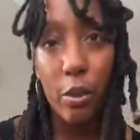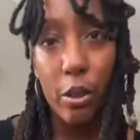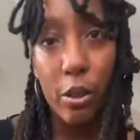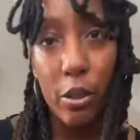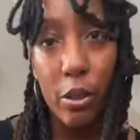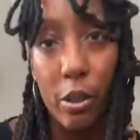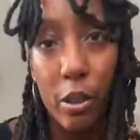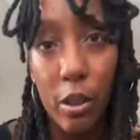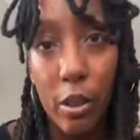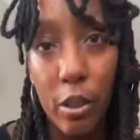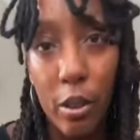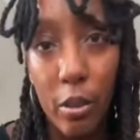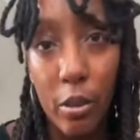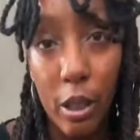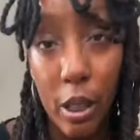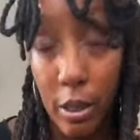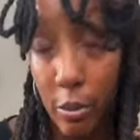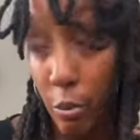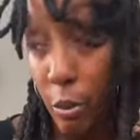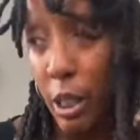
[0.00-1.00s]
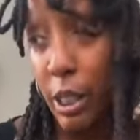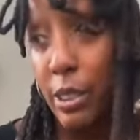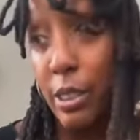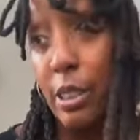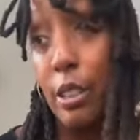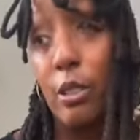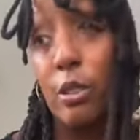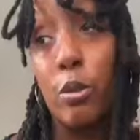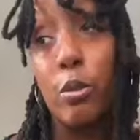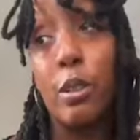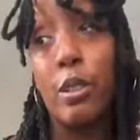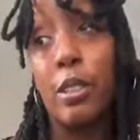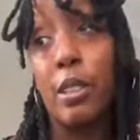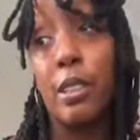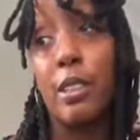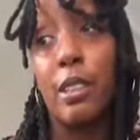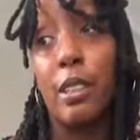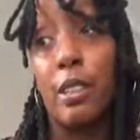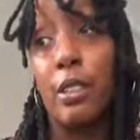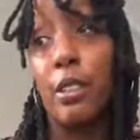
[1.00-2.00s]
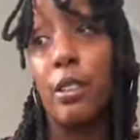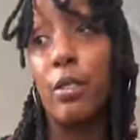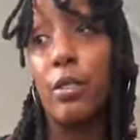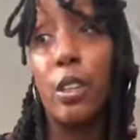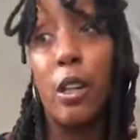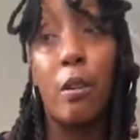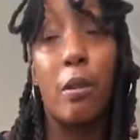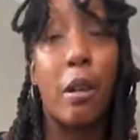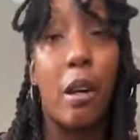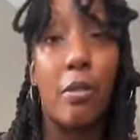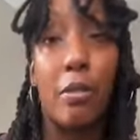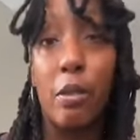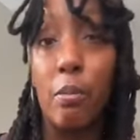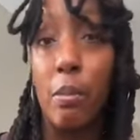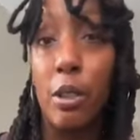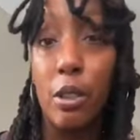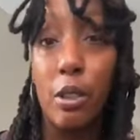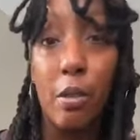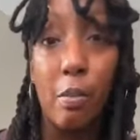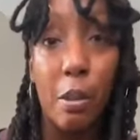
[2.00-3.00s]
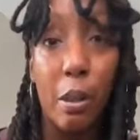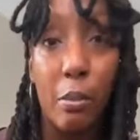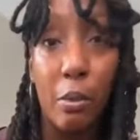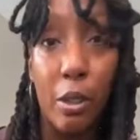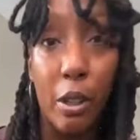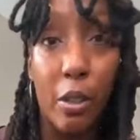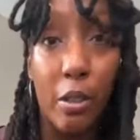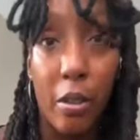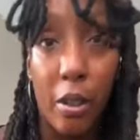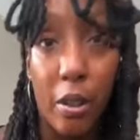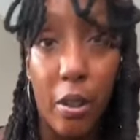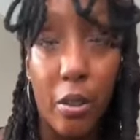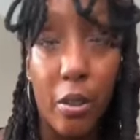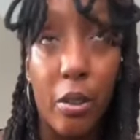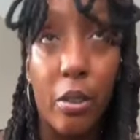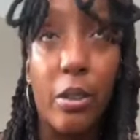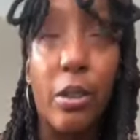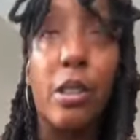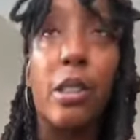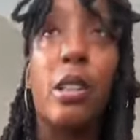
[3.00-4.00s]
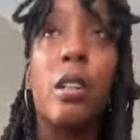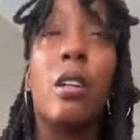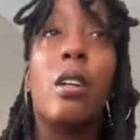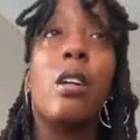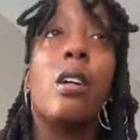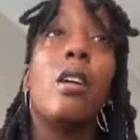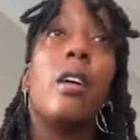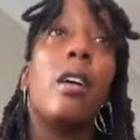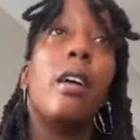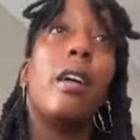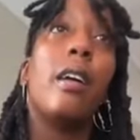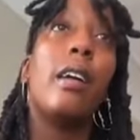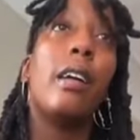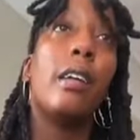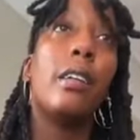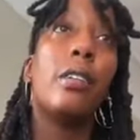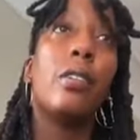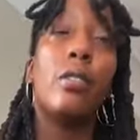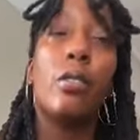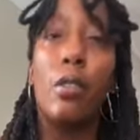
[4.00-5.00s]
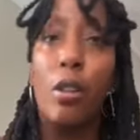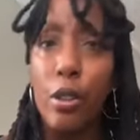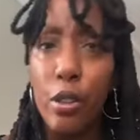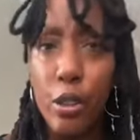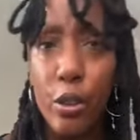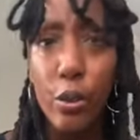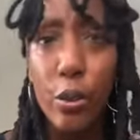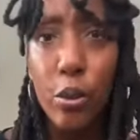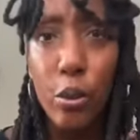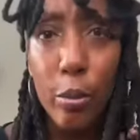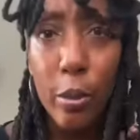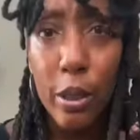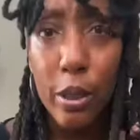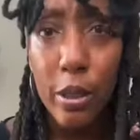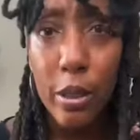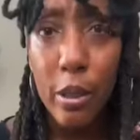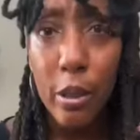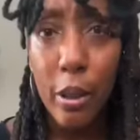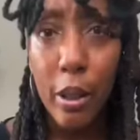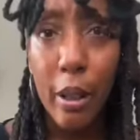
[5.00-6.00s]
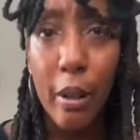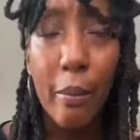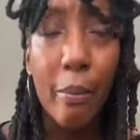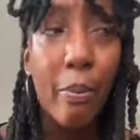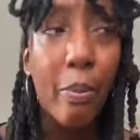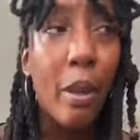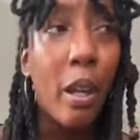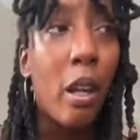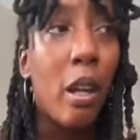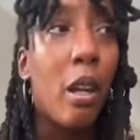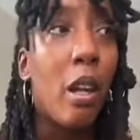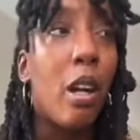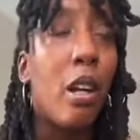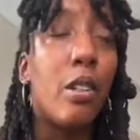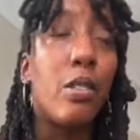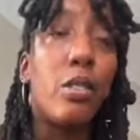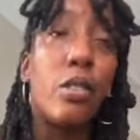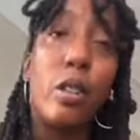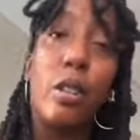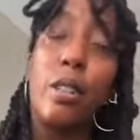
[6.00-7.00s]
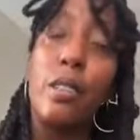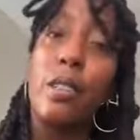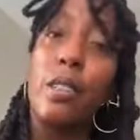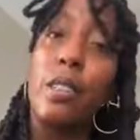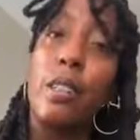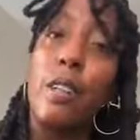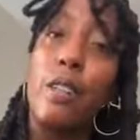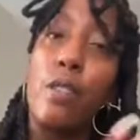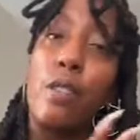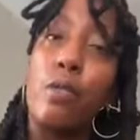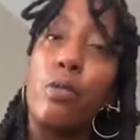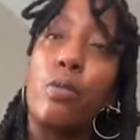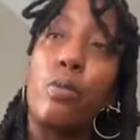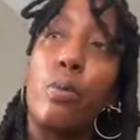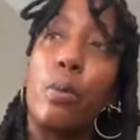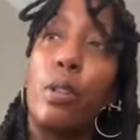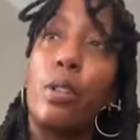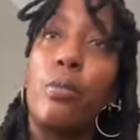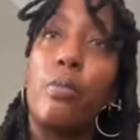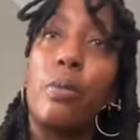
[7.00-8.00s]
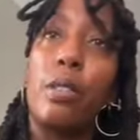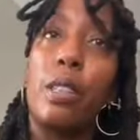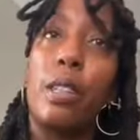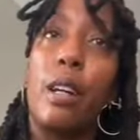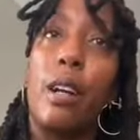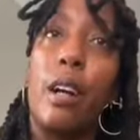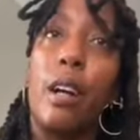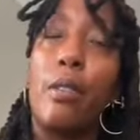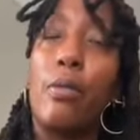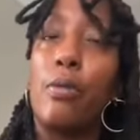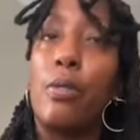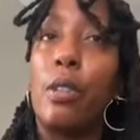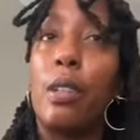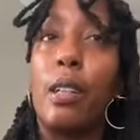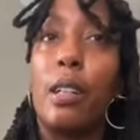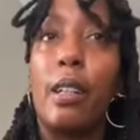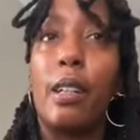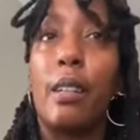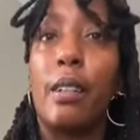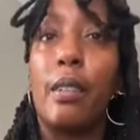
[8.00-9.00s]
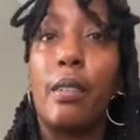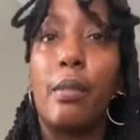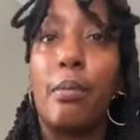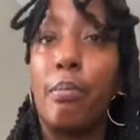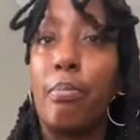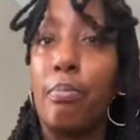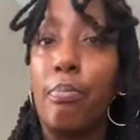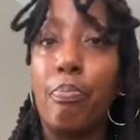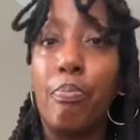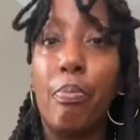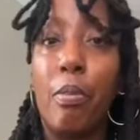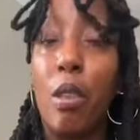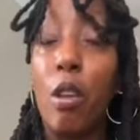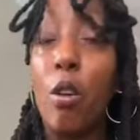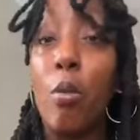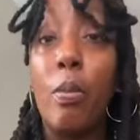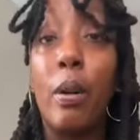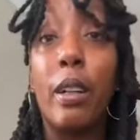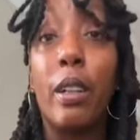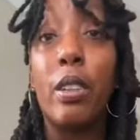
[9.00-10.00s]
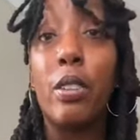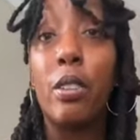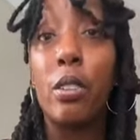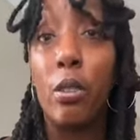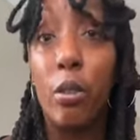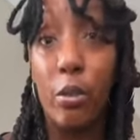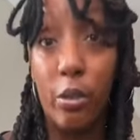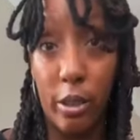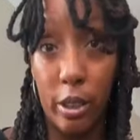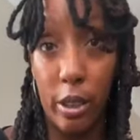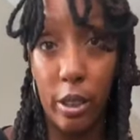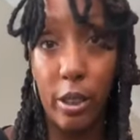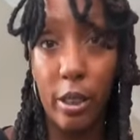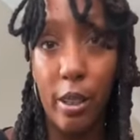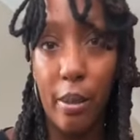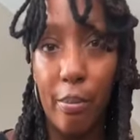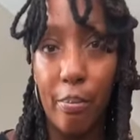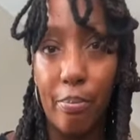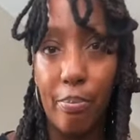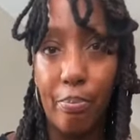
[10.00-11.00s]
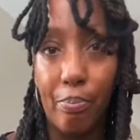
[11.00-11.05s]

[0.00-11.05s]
with, you know, what I said, two consenting adults, I don't have to mention people that are not adults, and also humans, okay? As long as it's in those realms, I feel like nobody should hold any shame.